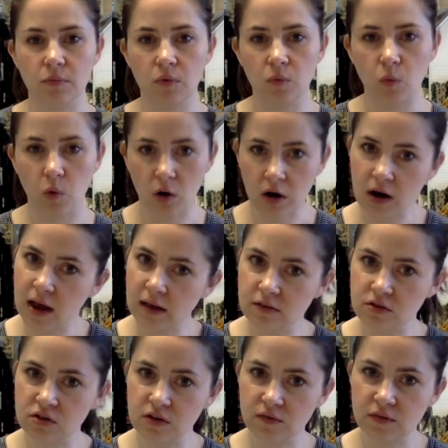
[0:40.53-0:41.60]
war has
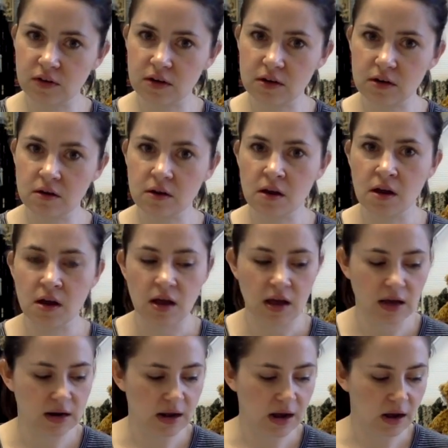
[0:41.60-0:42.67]
shifted
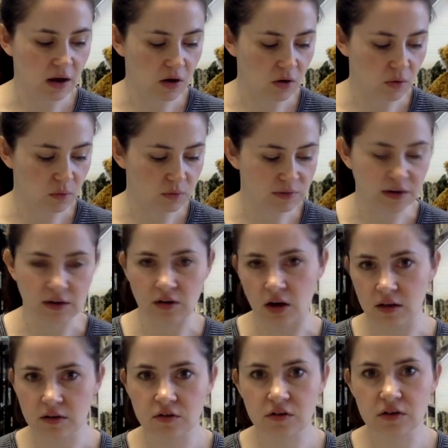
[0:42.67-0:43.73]
and how
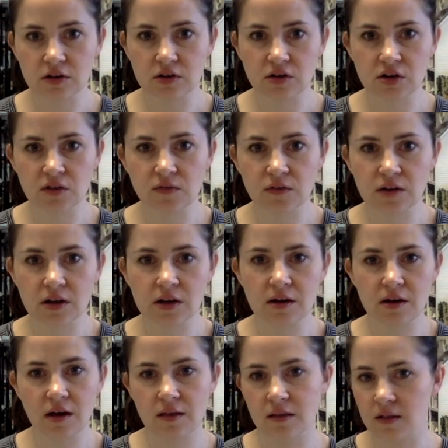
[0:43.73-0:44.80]
technology has shifted
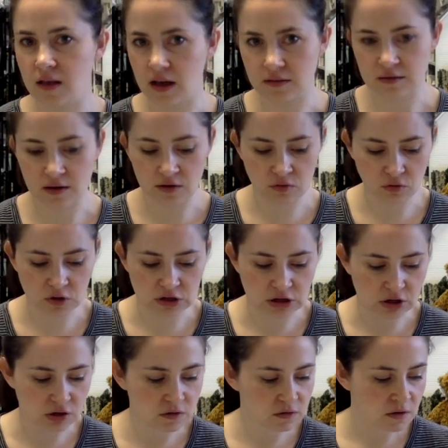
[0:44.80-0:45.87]
in the last 100
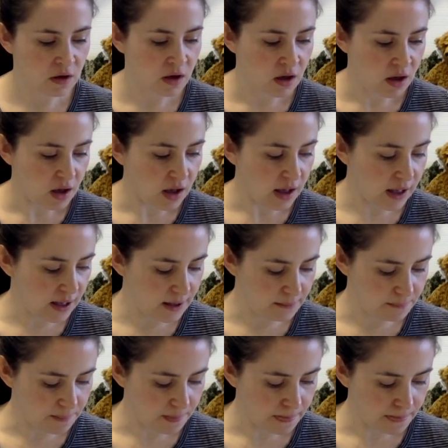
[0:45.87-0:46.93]
years.
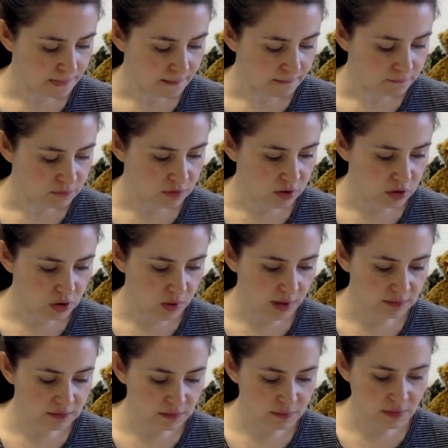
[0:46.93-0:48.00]
So you
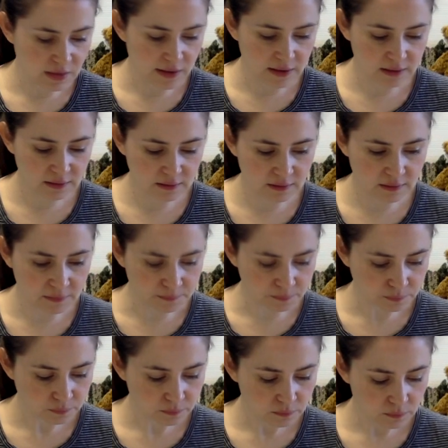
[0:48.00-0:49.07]
have some things
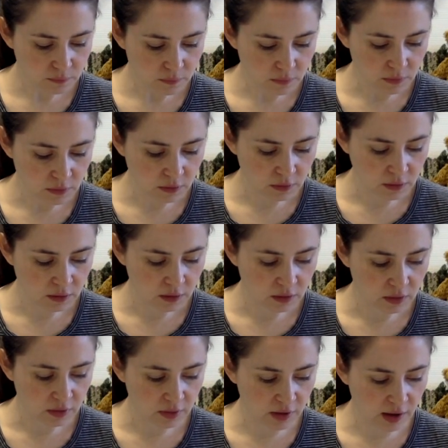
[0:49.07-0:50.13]

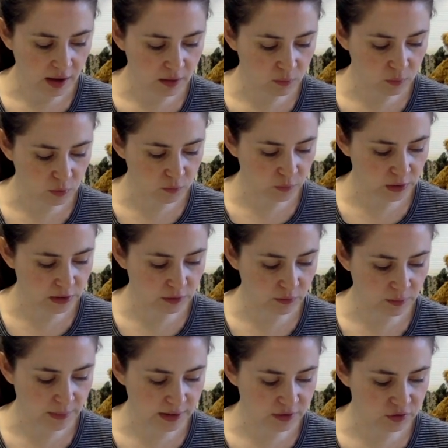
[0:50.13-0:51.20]
that will really
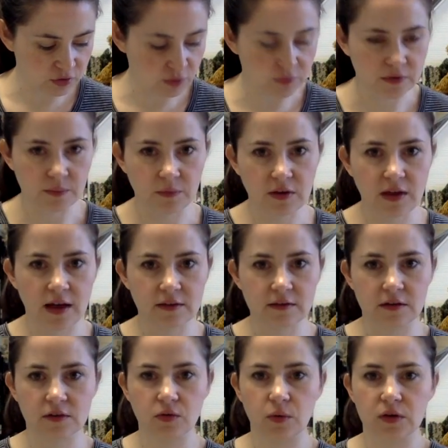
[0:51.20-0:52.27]
remind you of some
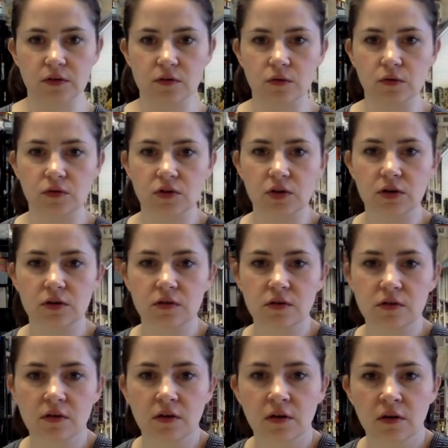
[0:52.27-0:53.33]
classic toy
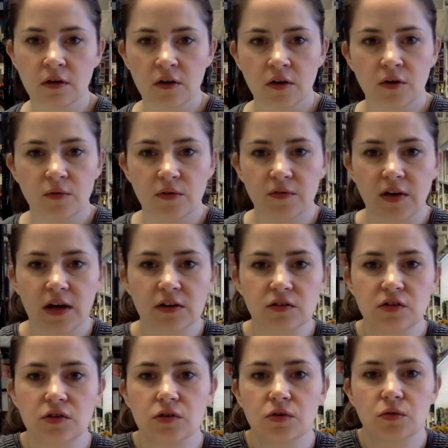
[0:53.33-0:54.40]
soldiers. We've got
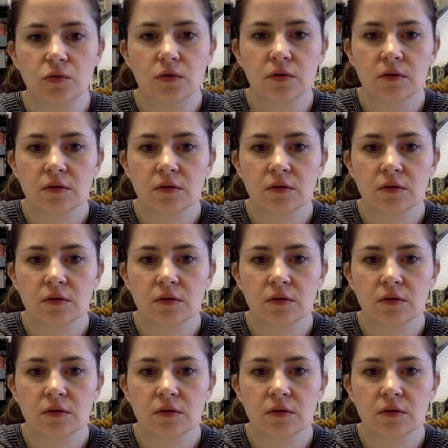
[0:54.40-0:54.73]
two,